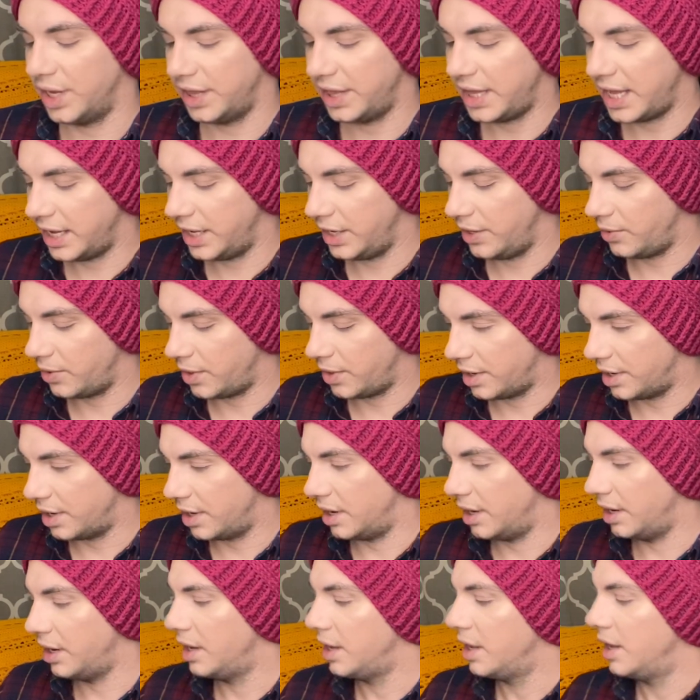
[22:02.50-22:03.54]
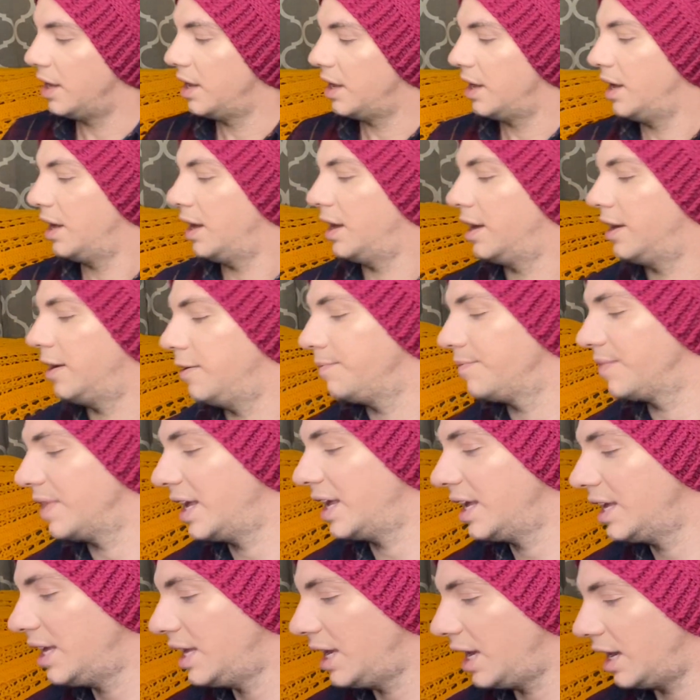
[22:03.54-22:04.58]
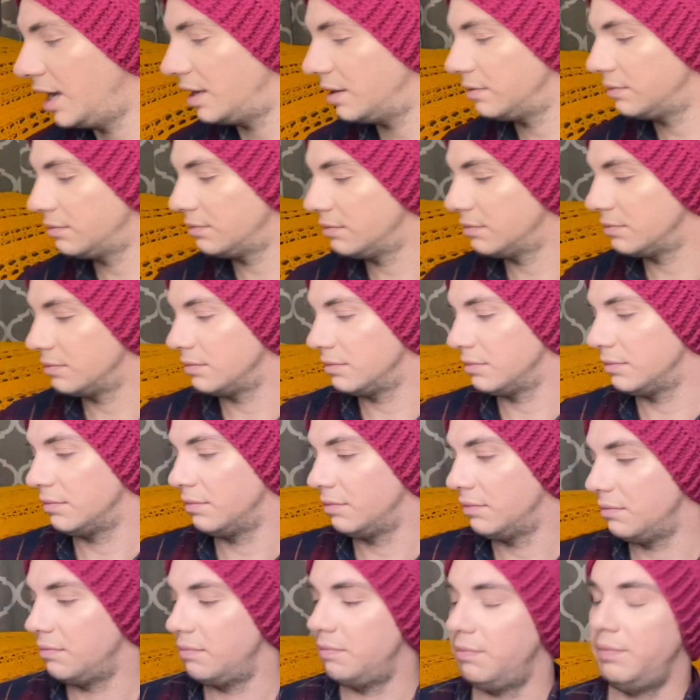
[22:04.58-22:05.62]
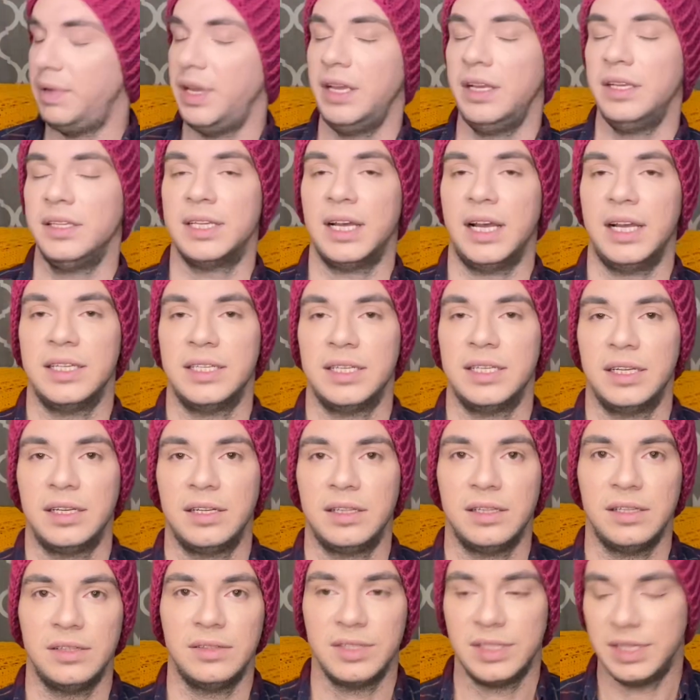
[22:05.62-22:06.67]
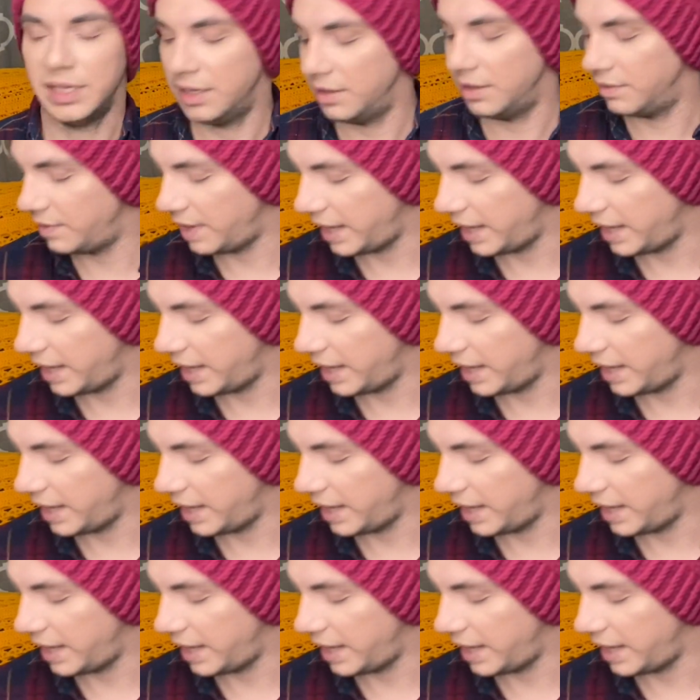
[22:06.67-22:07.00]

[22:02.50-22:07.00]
that you are, um, again, being size inclusive